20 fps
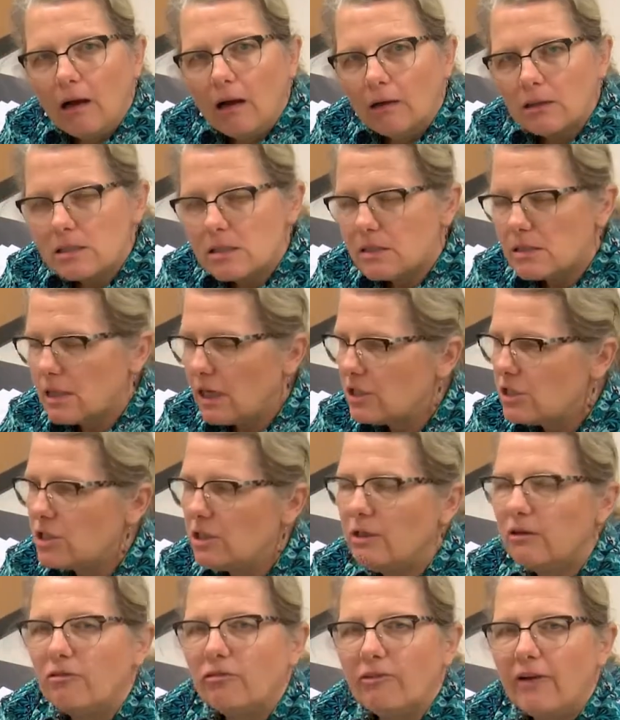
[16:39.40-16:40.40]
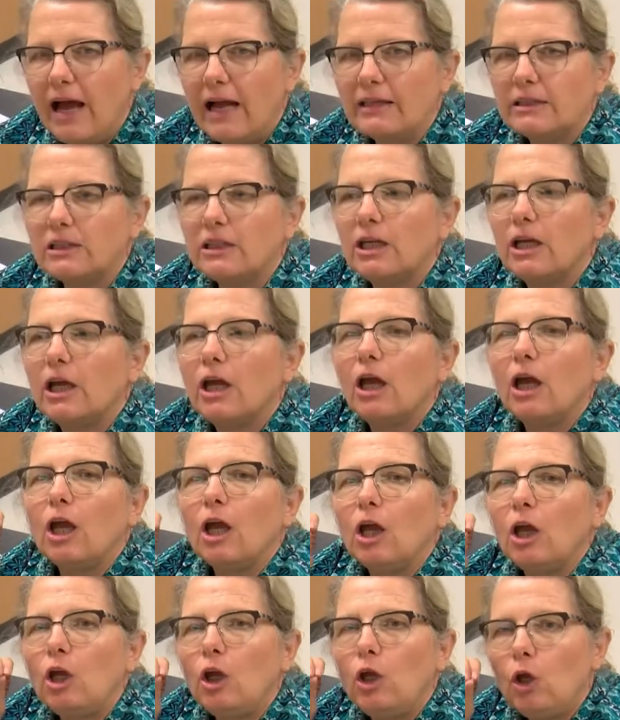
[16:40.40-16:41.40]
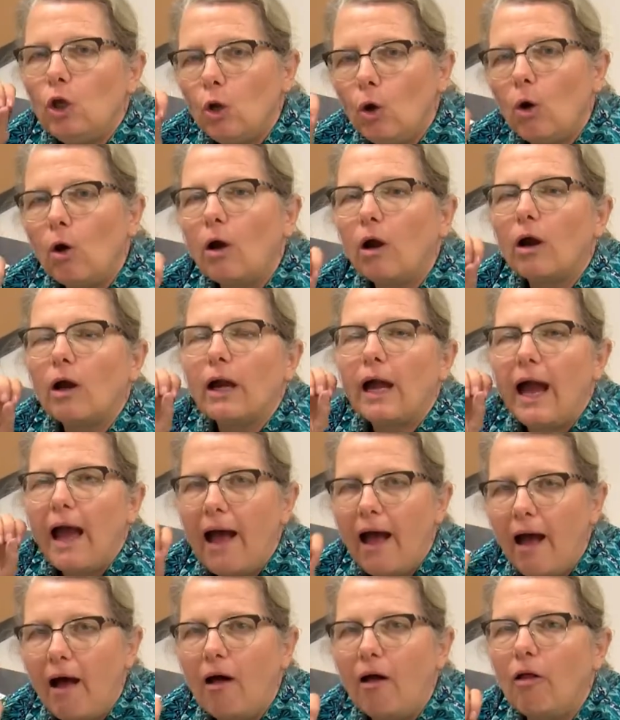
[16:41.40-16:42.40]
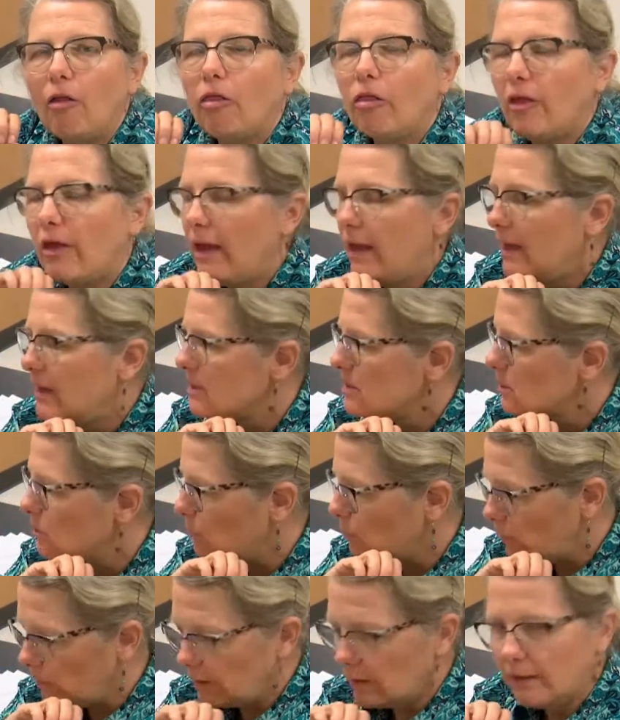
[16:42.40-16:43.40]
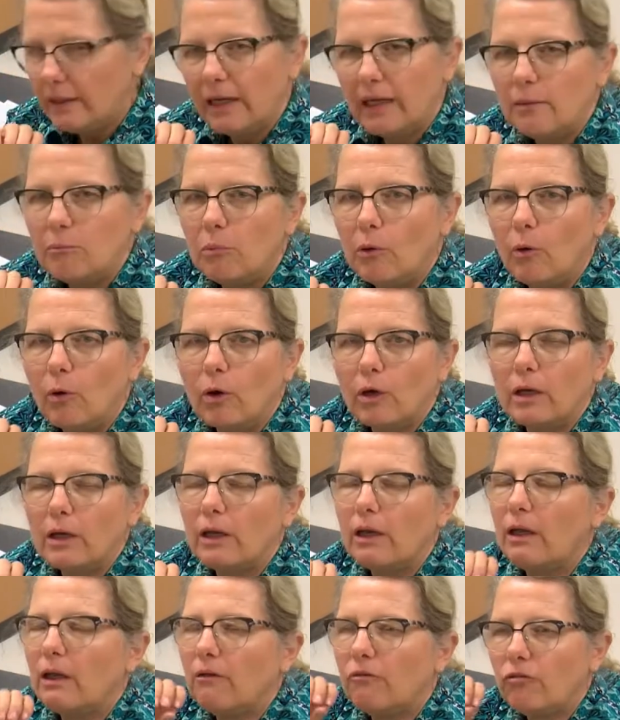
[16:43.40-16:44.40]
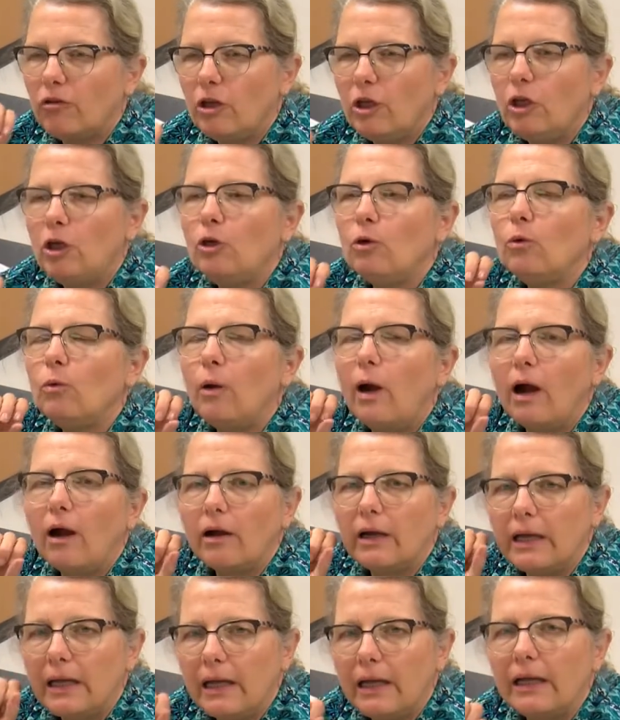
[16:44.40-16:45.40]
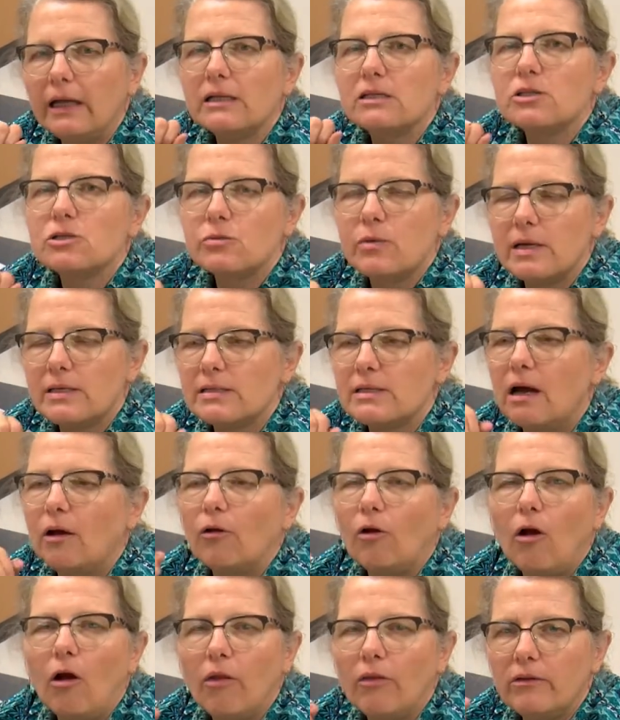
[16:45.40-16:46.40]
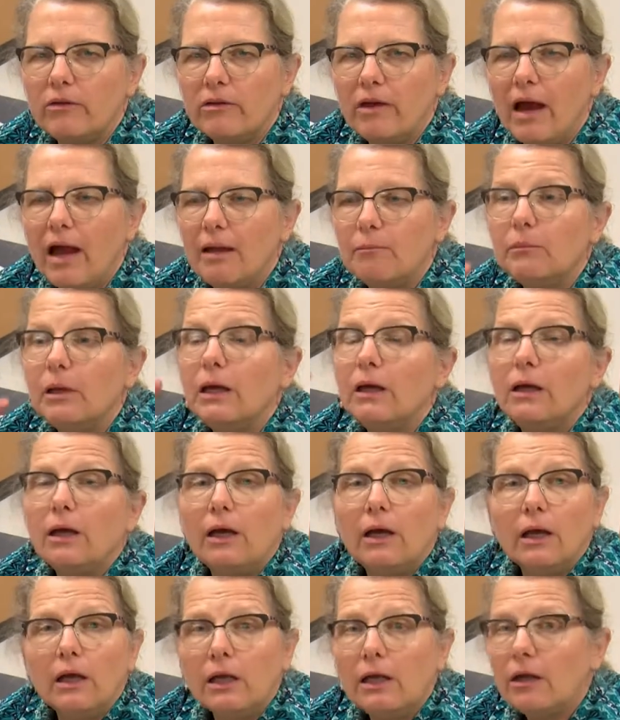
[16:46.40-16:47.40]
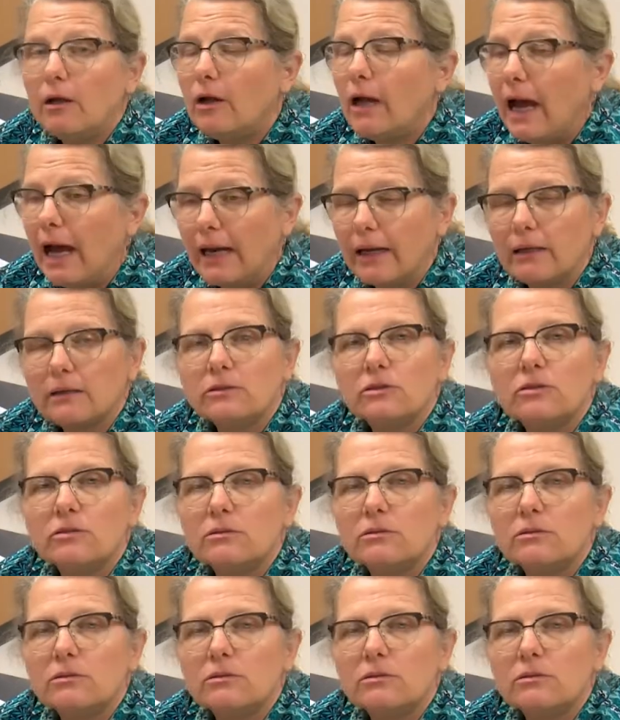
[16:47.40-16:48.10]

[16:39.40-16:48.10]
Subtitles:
such an effect. Your health is really important. If you are getting stressed out all the time, you gotta